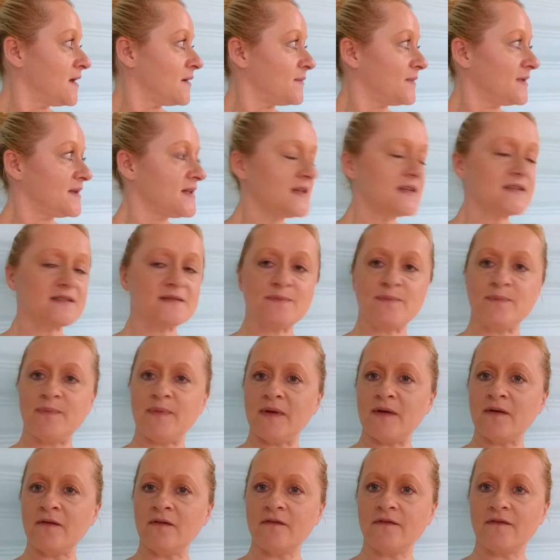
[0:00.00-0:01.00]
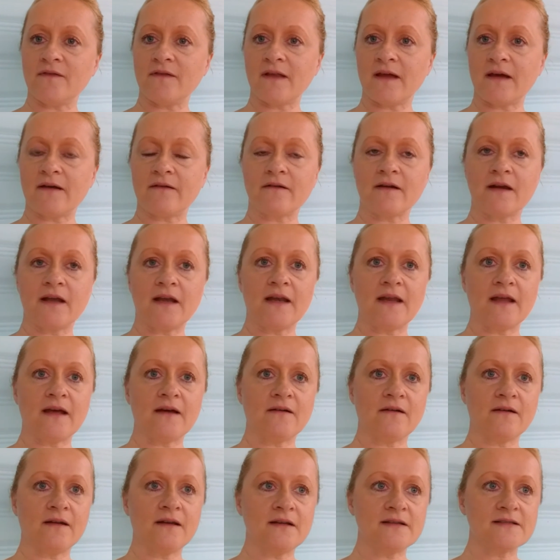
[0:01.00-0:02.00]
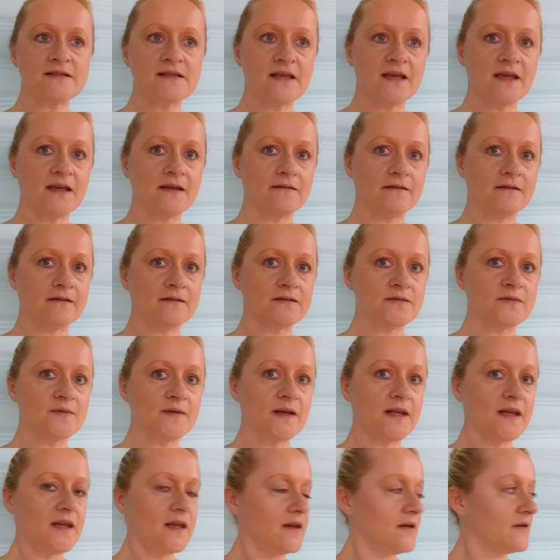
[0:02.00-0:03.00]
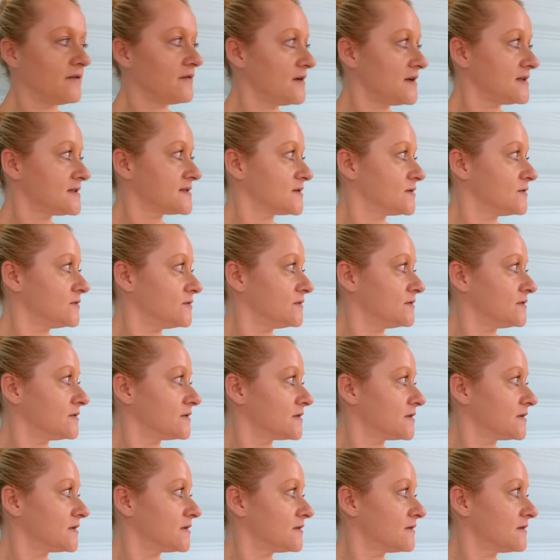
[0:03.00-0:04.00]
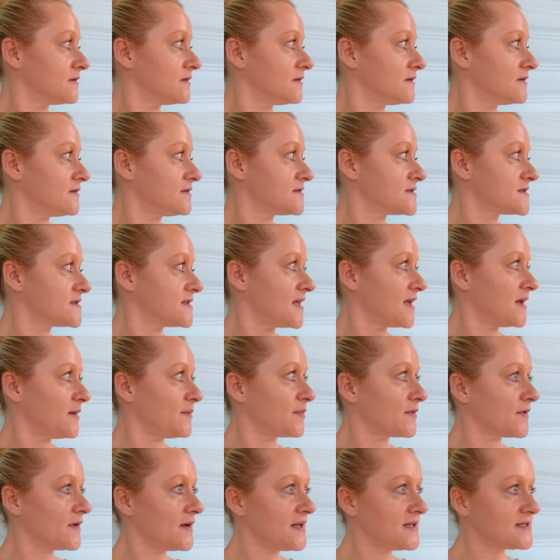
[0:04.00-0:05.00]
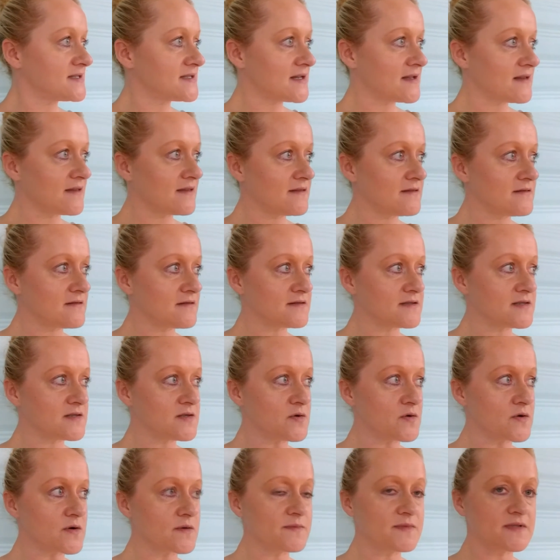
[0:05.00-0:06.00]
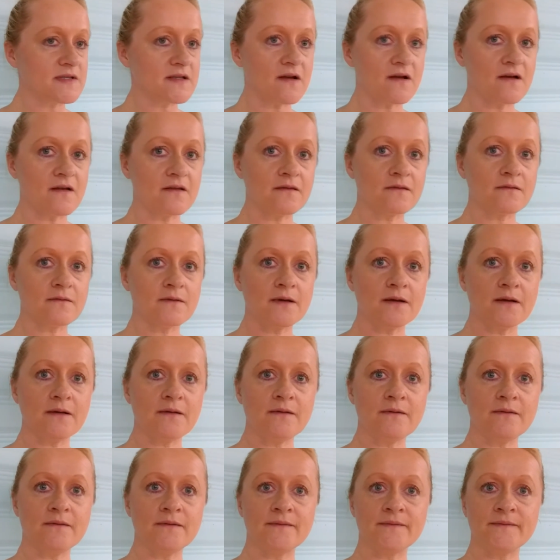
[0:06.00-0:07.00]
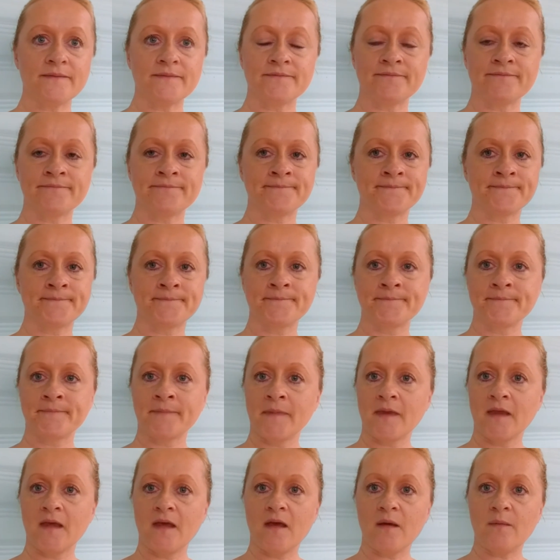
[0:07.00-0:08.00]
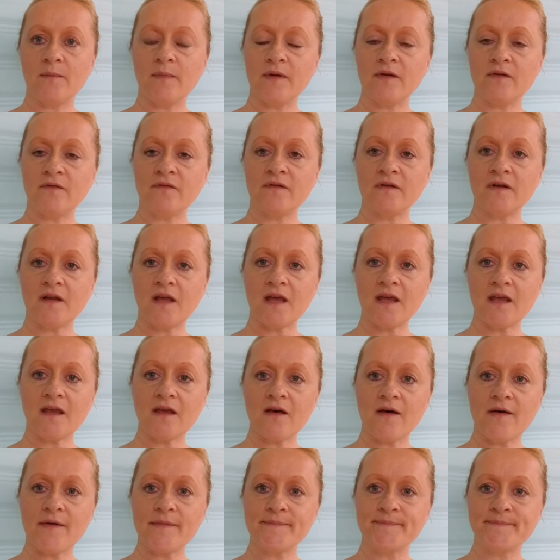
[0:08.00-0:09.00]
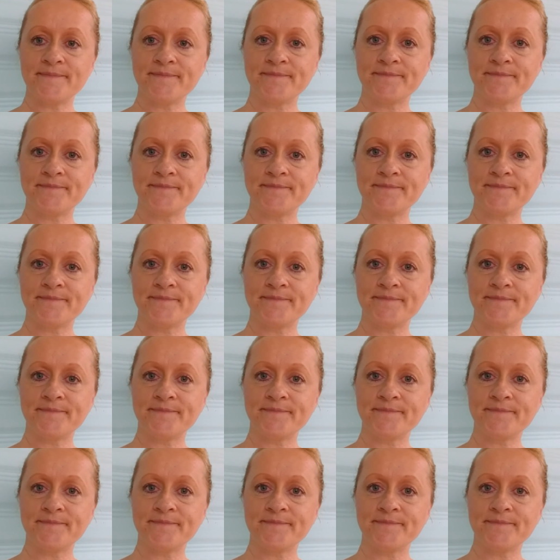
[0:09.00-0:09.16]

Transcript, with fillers: But it is beautiful out right now. It is like 20 degrees cooler, a little slight breeze now the storm's gone through. Beautiful night, y'all.